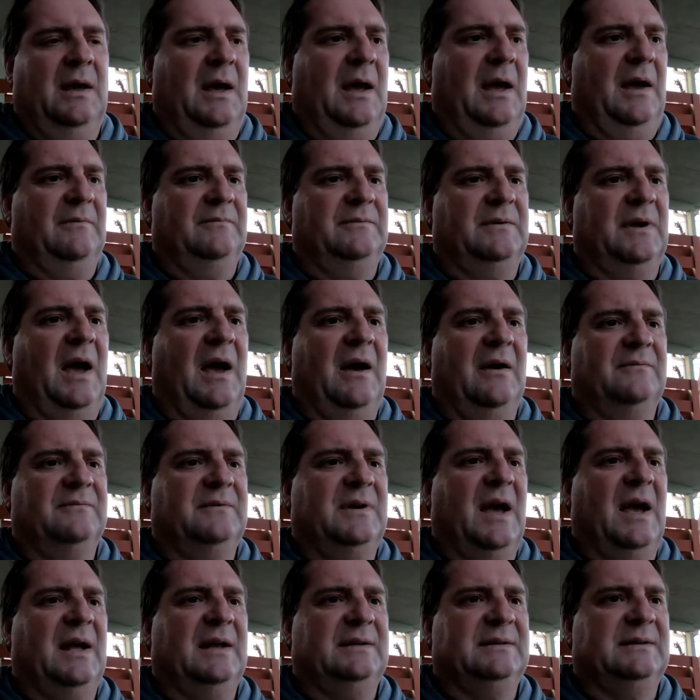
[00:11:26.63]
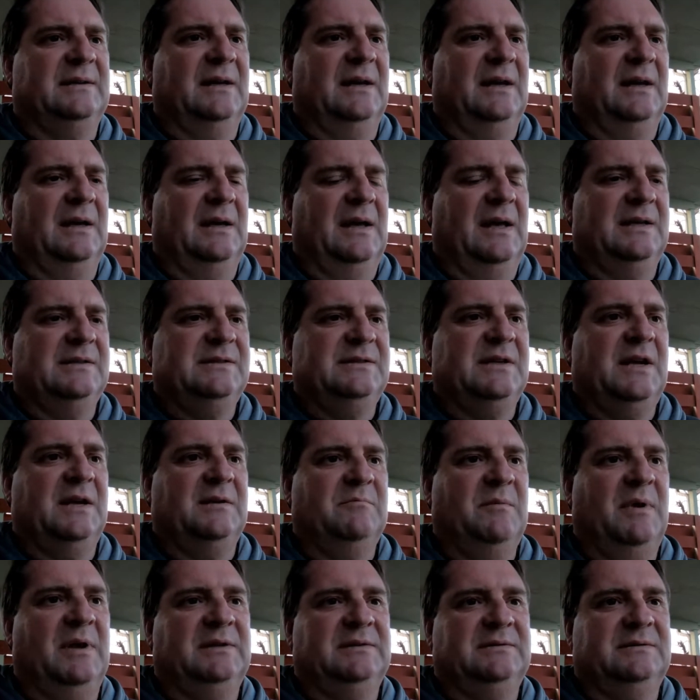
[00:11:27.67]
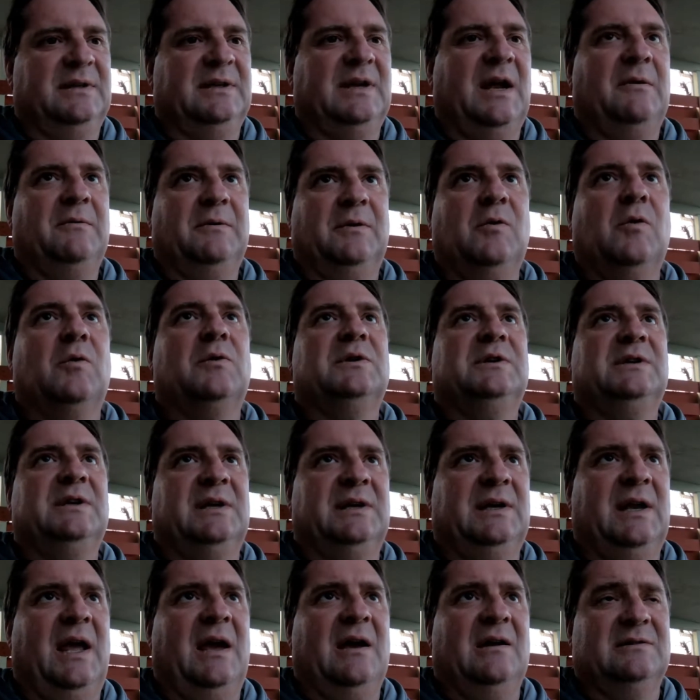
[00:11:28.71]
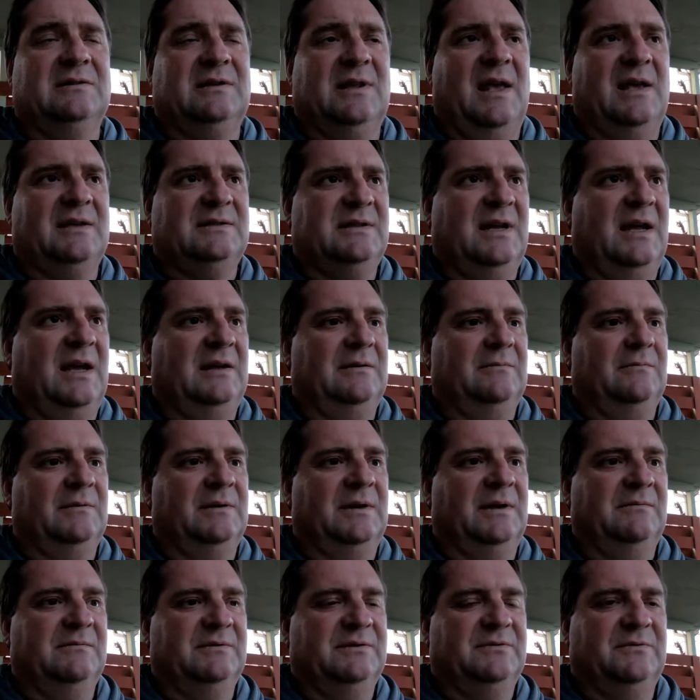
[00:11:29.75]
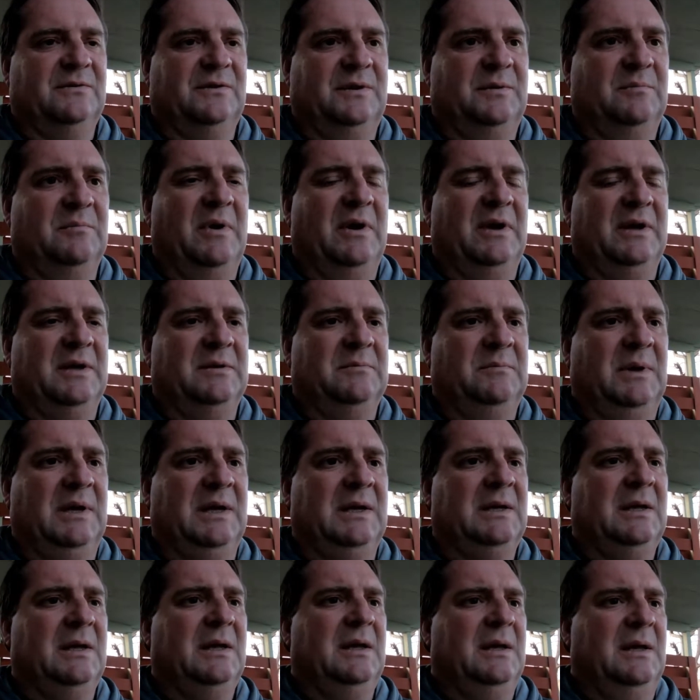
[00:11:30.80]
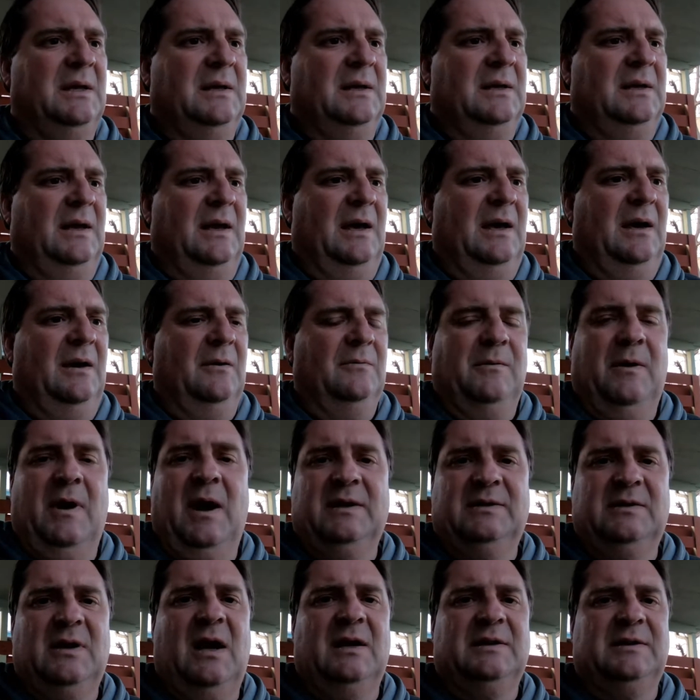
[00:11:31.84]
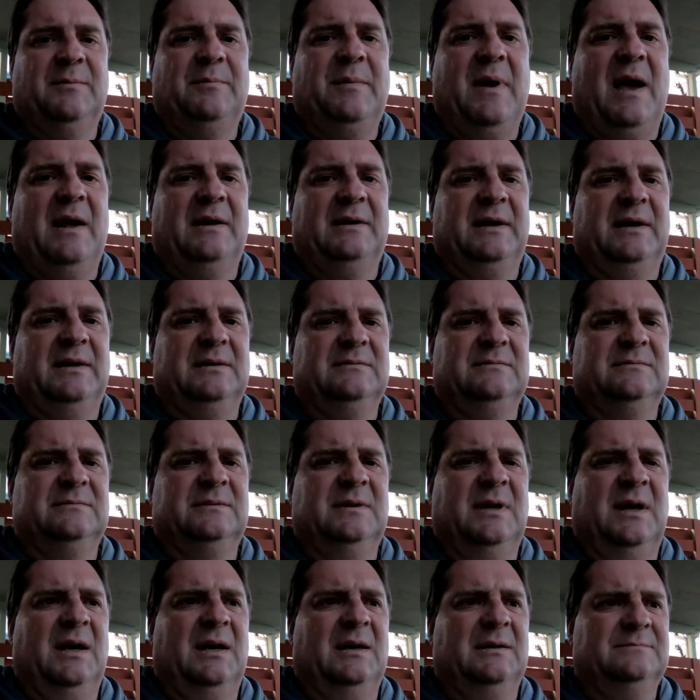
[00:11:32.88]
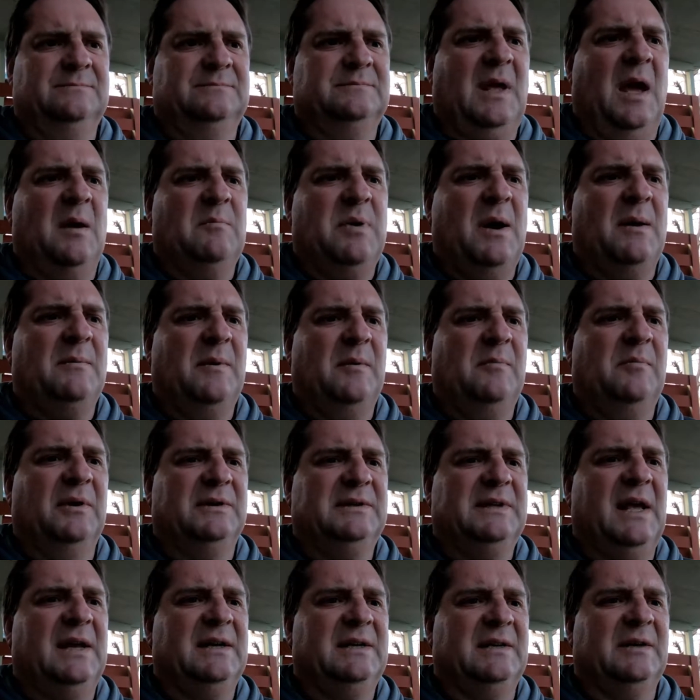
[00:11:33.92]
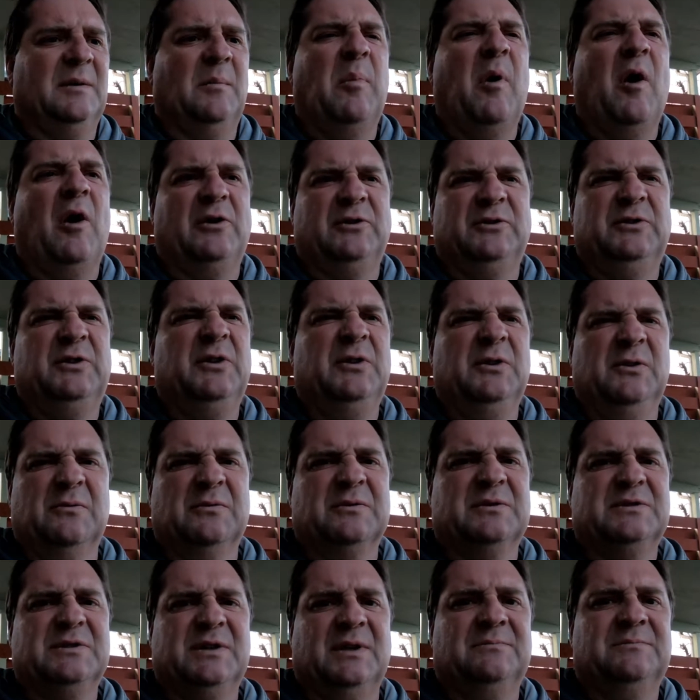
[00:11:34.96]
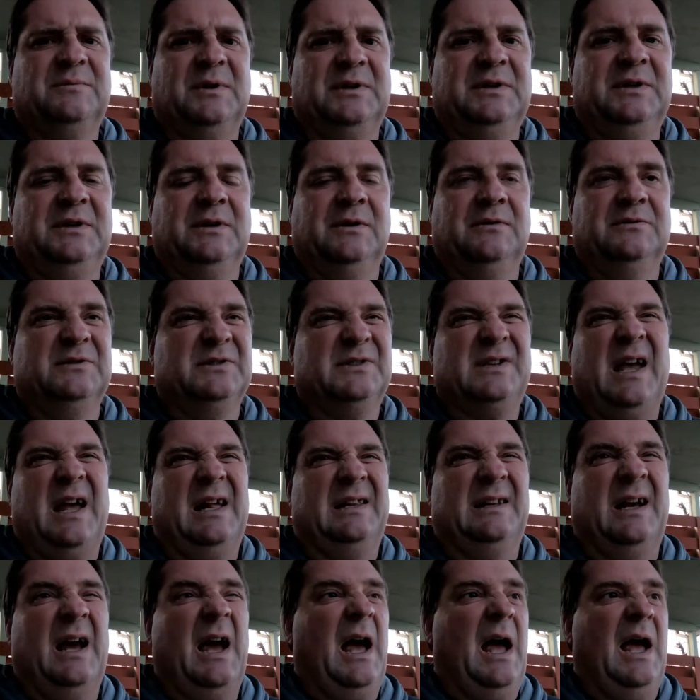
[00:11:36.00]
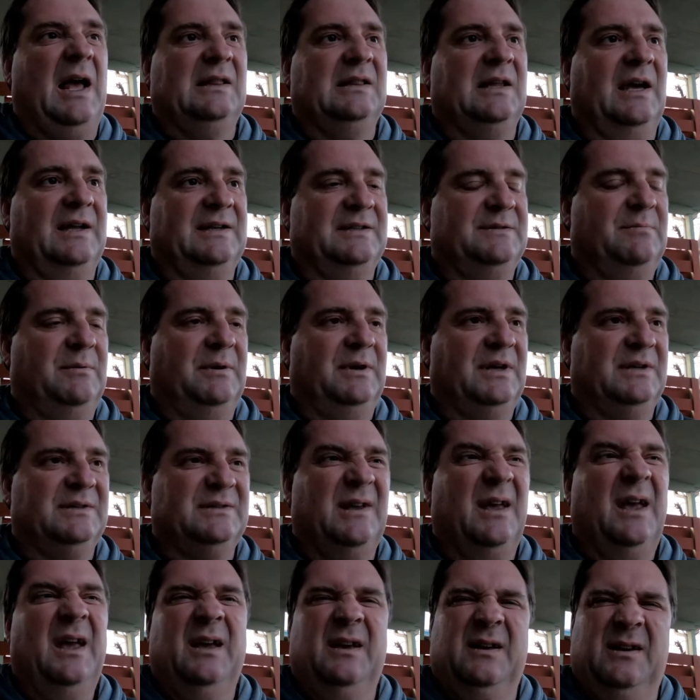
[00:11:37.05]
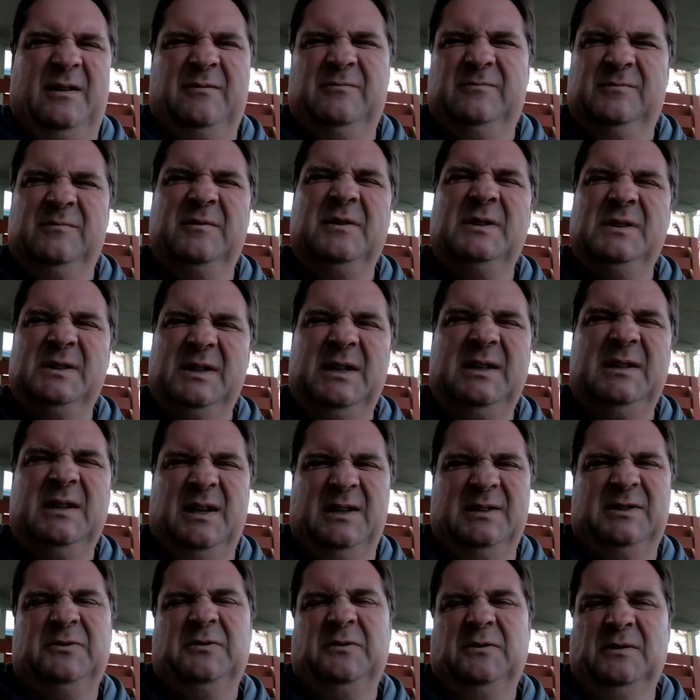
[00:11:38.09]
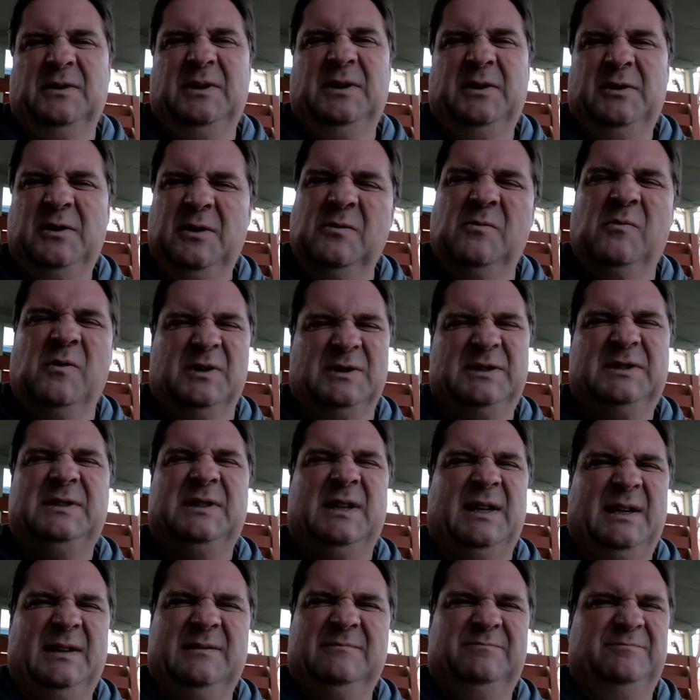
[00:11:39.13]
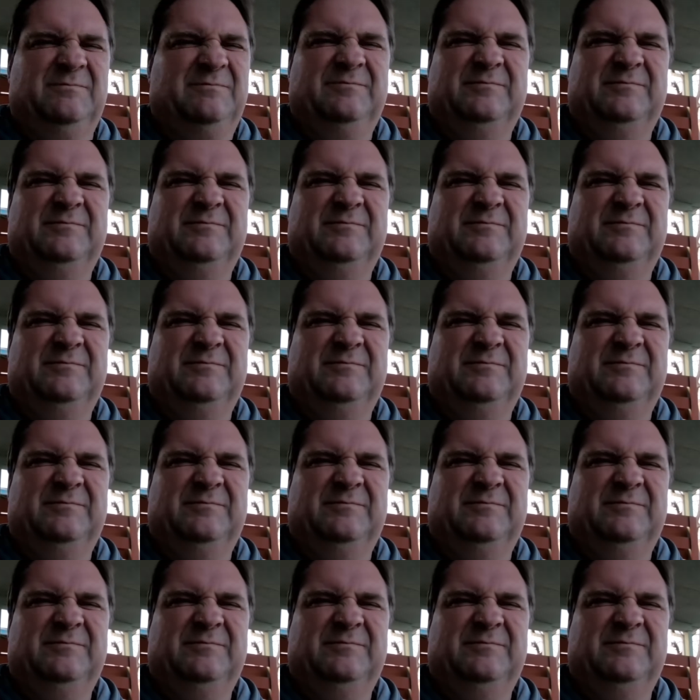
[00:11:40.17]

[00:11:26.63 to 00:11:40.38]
I've got a segment that I recorded in the house last night when it was really bugging me, where I talked about it, and I'll probably put that in a part 2 or something, just kind of highlights, because really and truly, who wants to